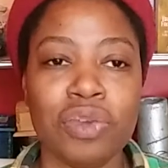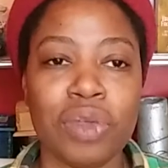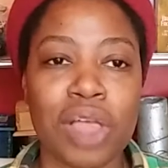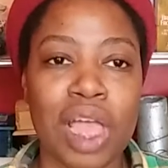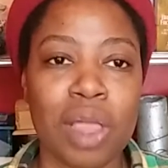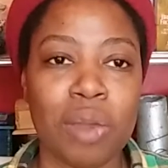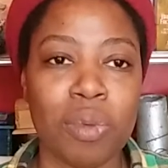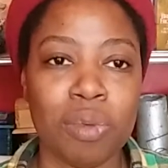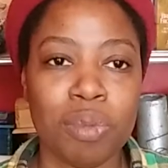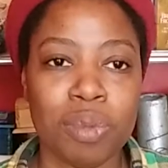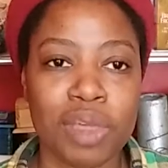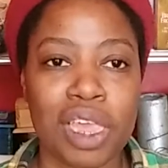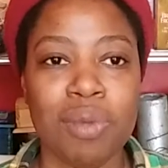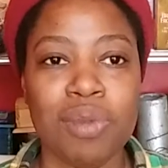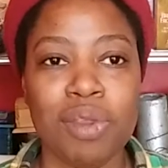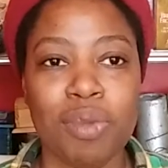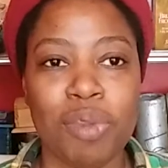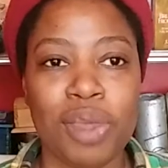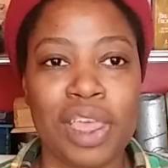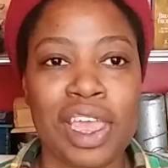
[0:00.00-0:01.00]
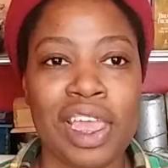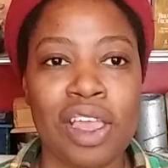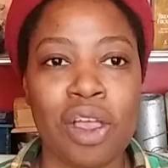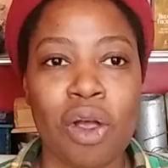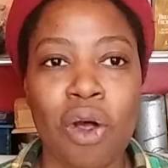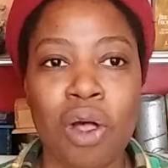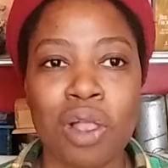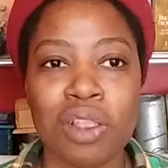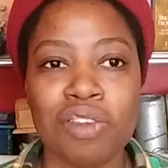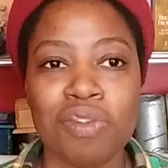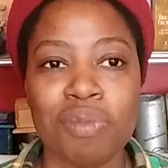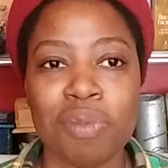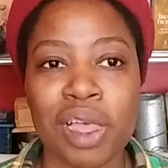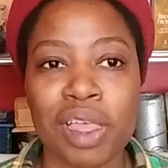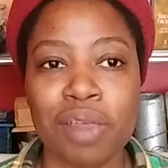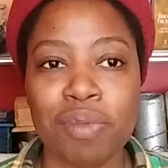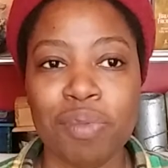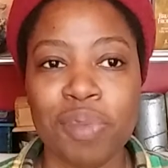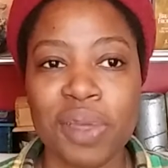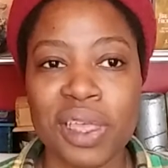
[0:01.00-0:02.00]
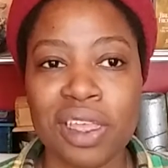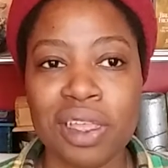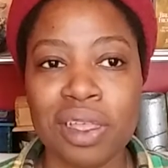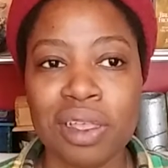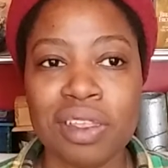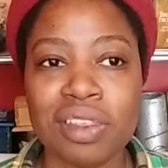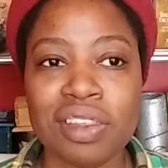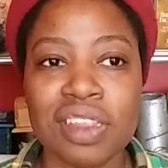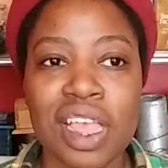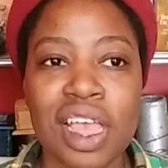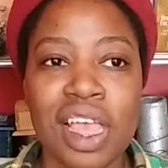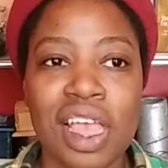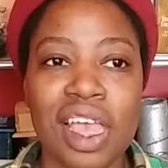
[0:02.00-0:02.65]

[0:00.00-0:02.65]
I will be able to pay all of my bills